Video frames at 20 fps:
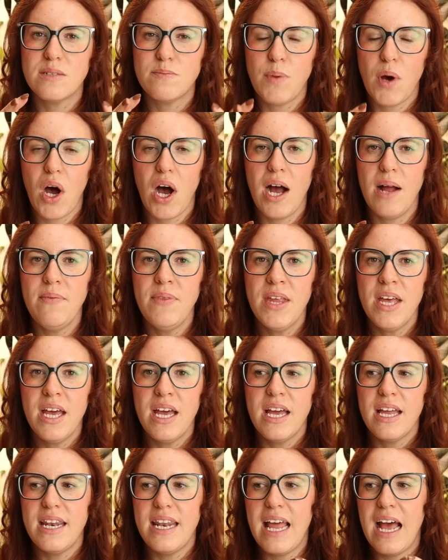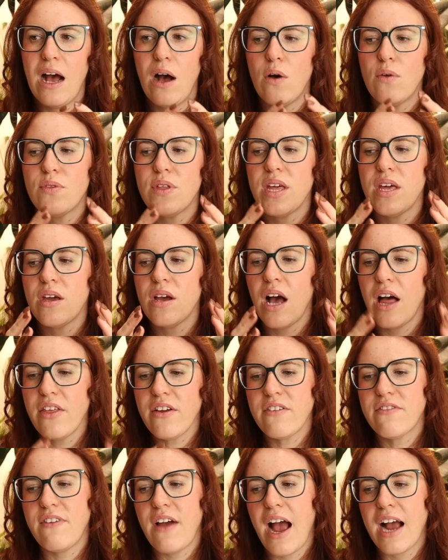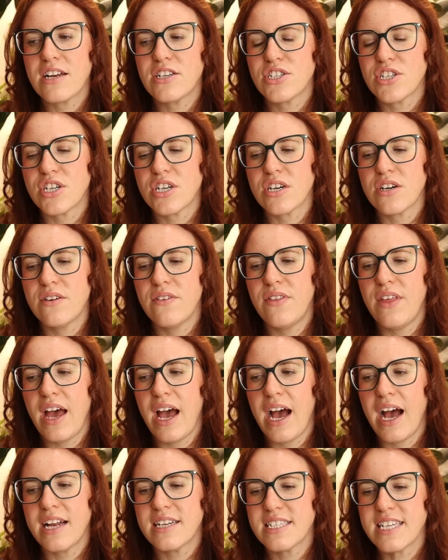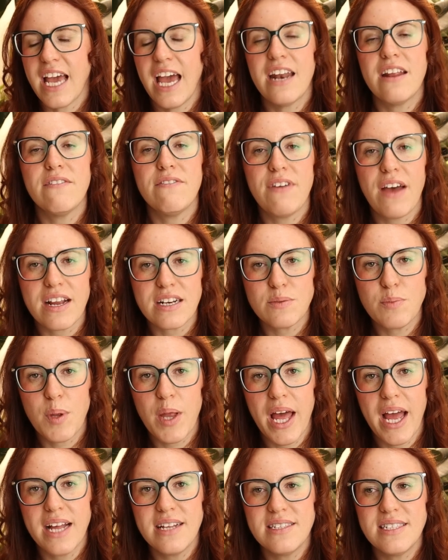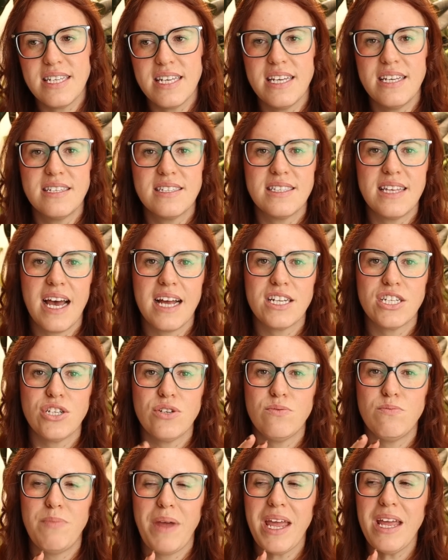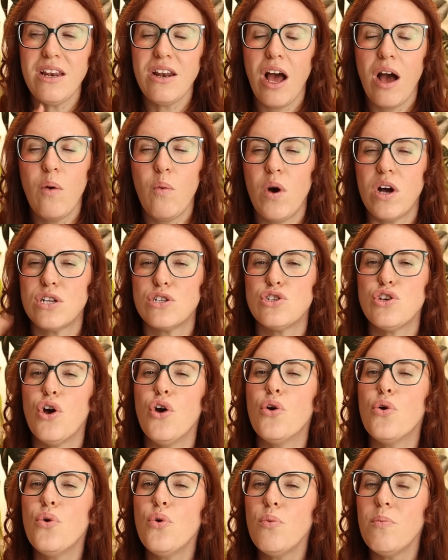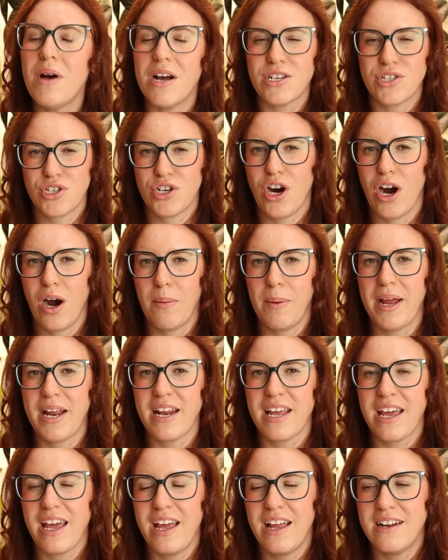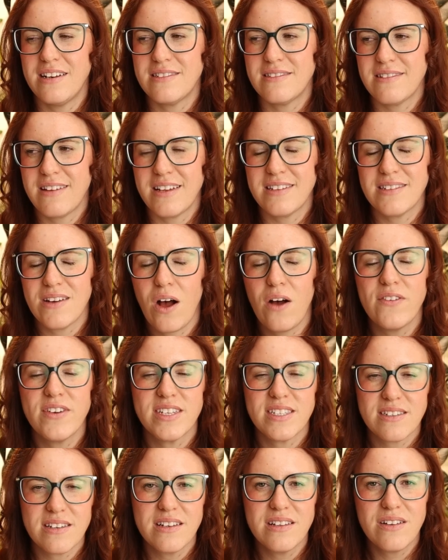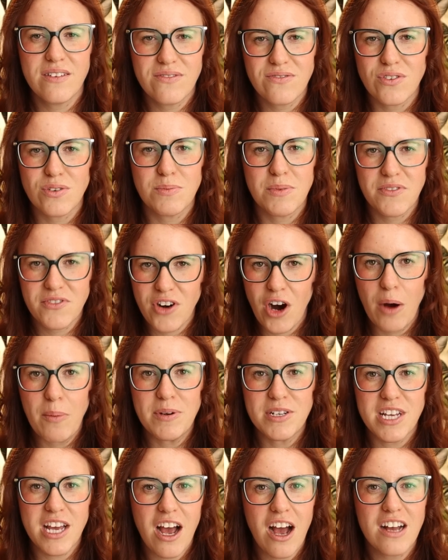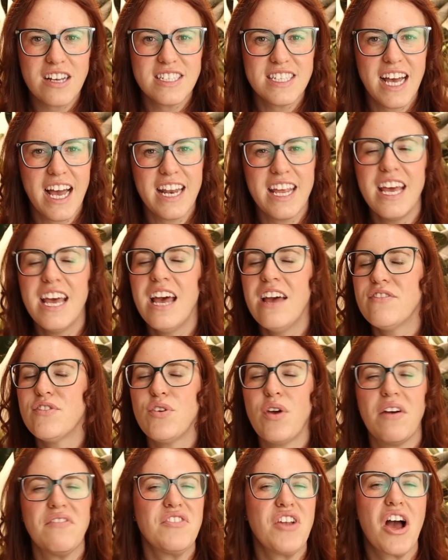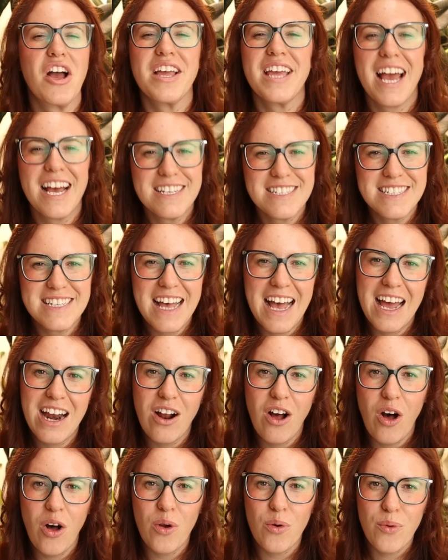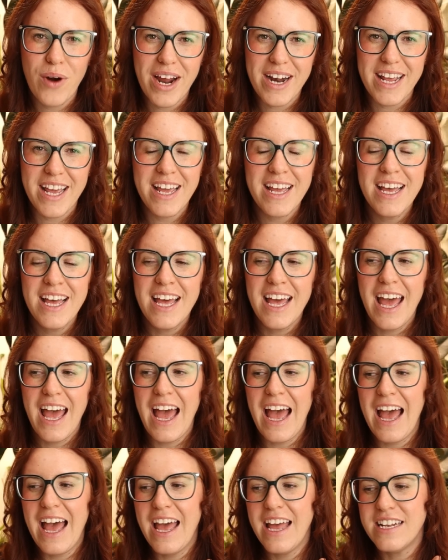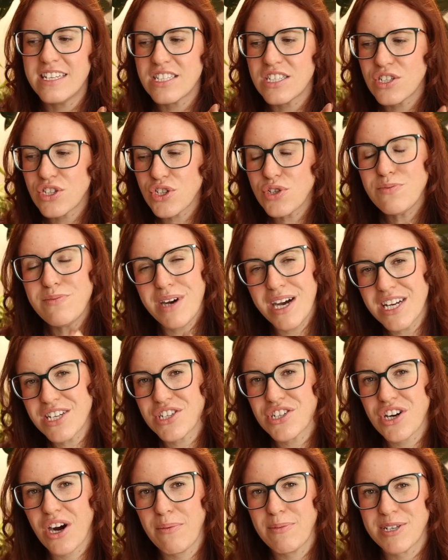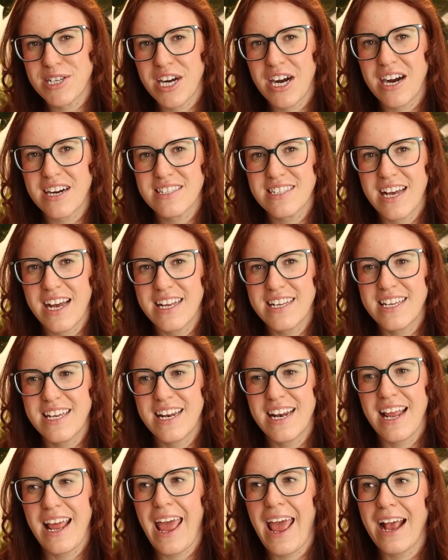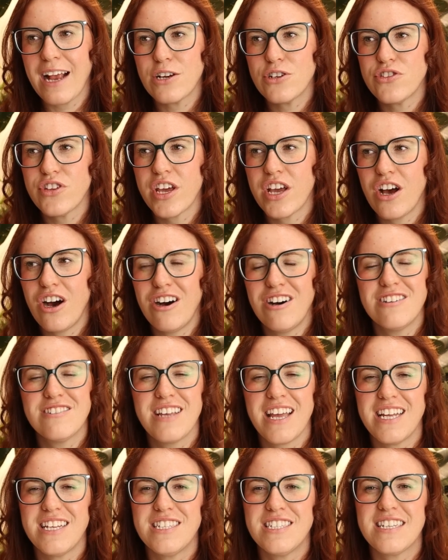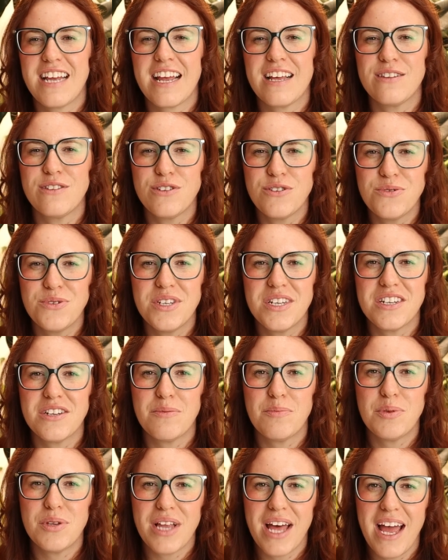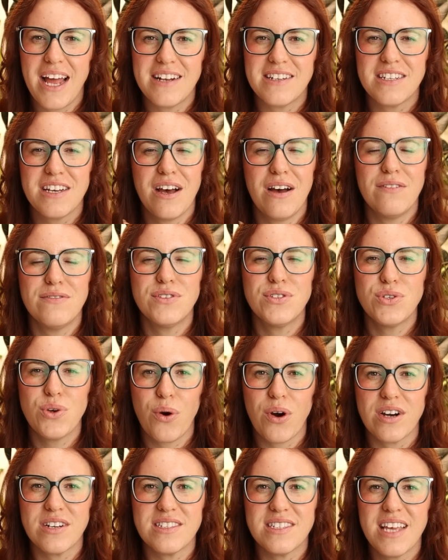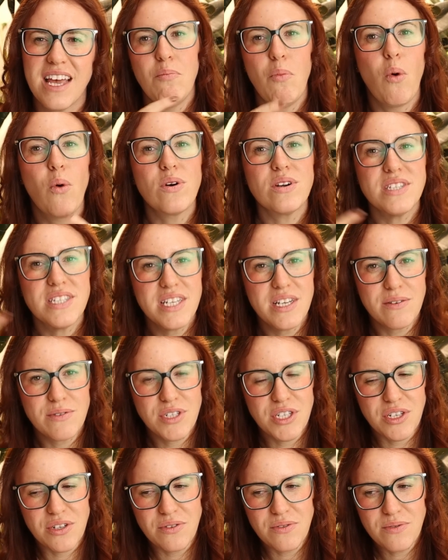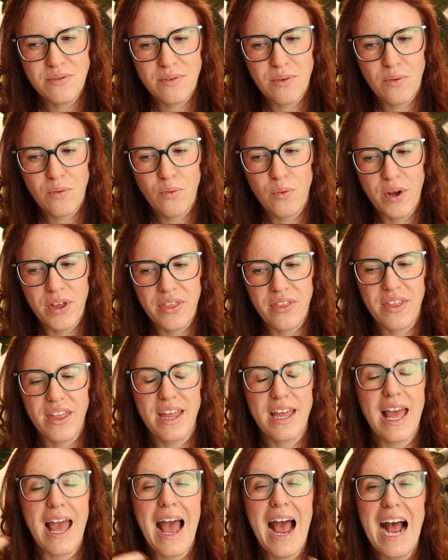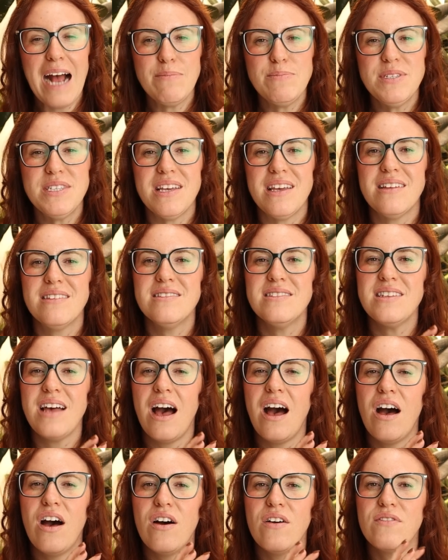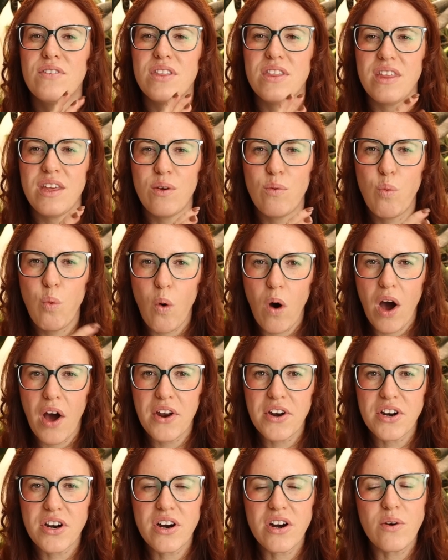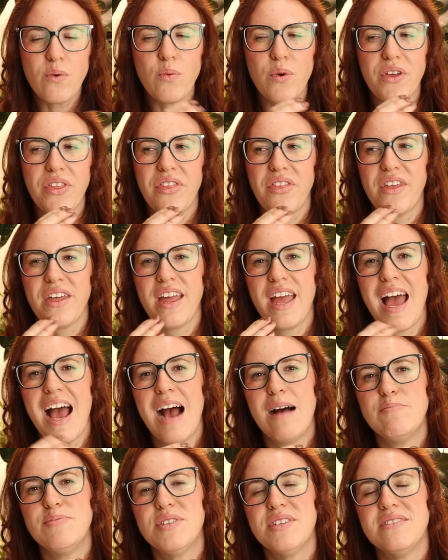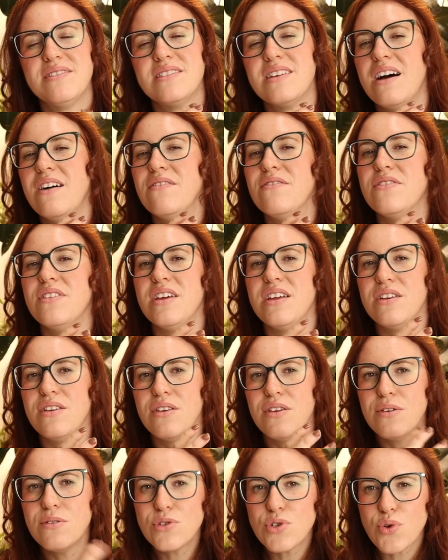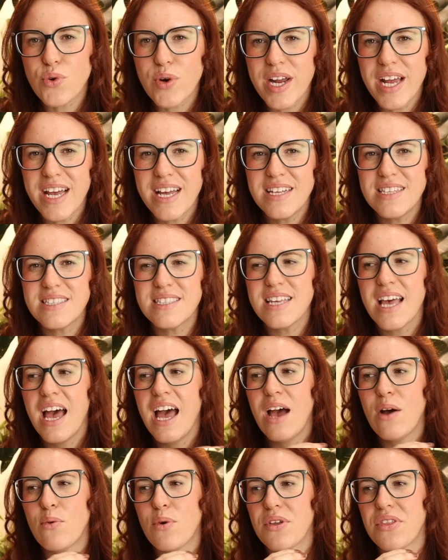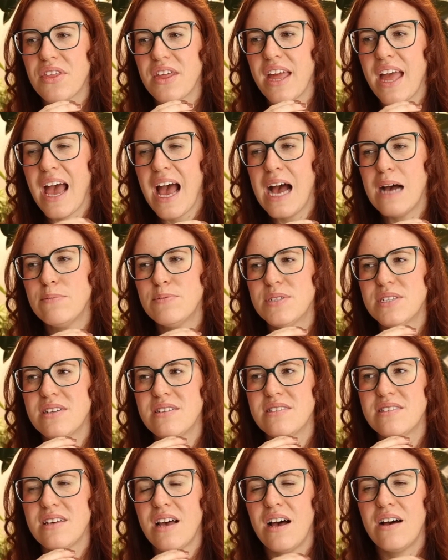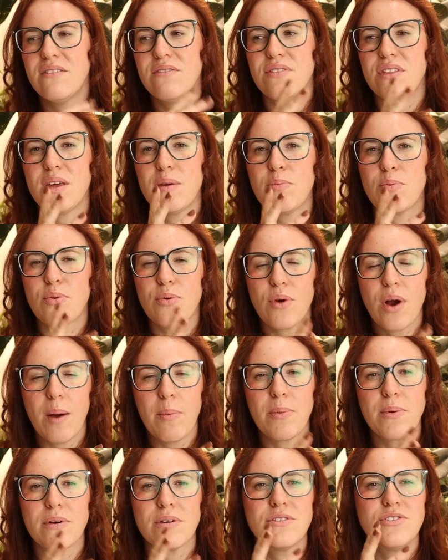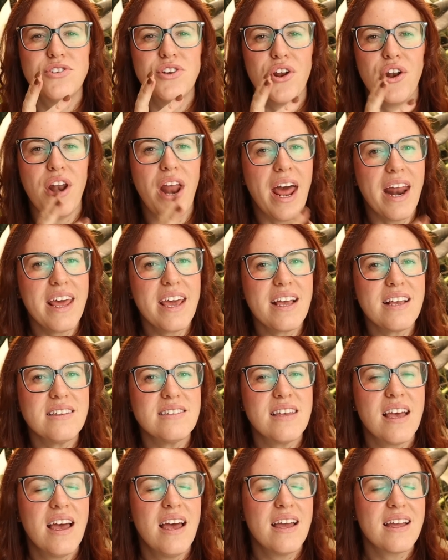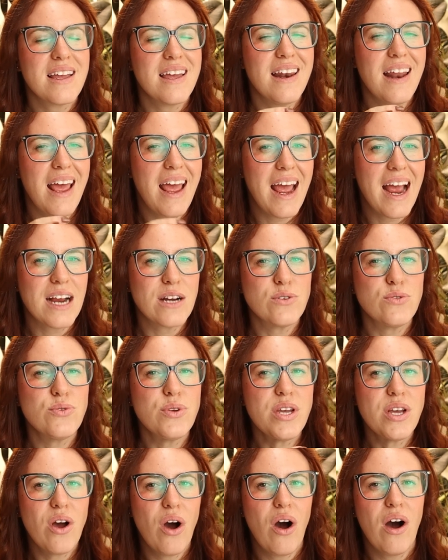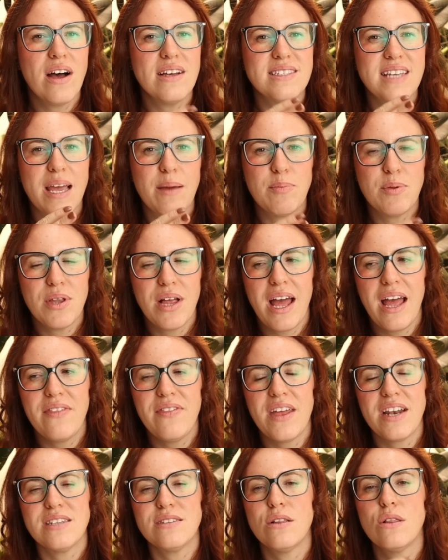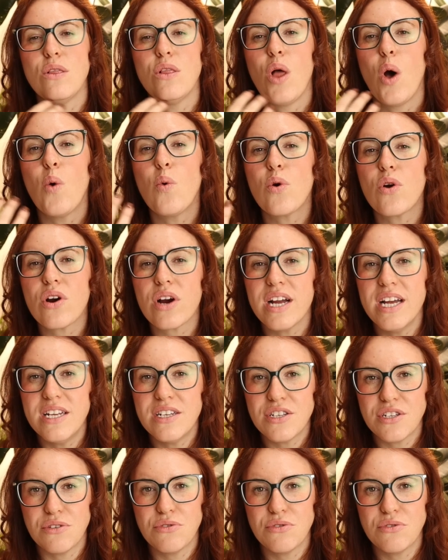spot. Now, the other factor that can affect plants is that you may not want too much carbon, and it's obviously in the form of carbon dioxide. You have not guessed that already. And too much carbon dioxide can actually cause a diluted plant plant of sorts. More CO2 with the absence of the water, with the absence of the nutrients, with the absence of the proper genetics can actually cause a plant that is lower in